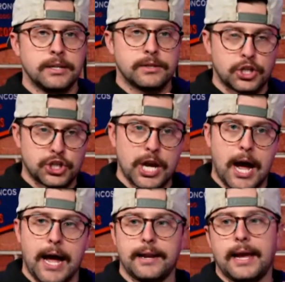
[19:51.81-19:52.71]
the
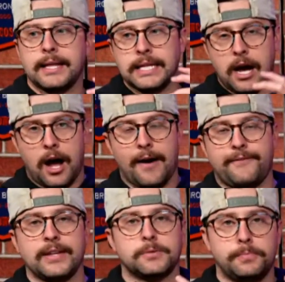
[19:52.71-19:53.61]
shot and the
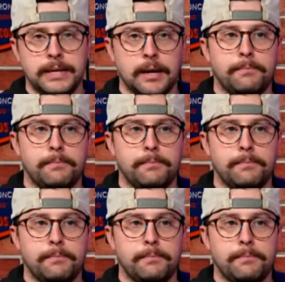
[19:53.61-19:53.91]
offense being a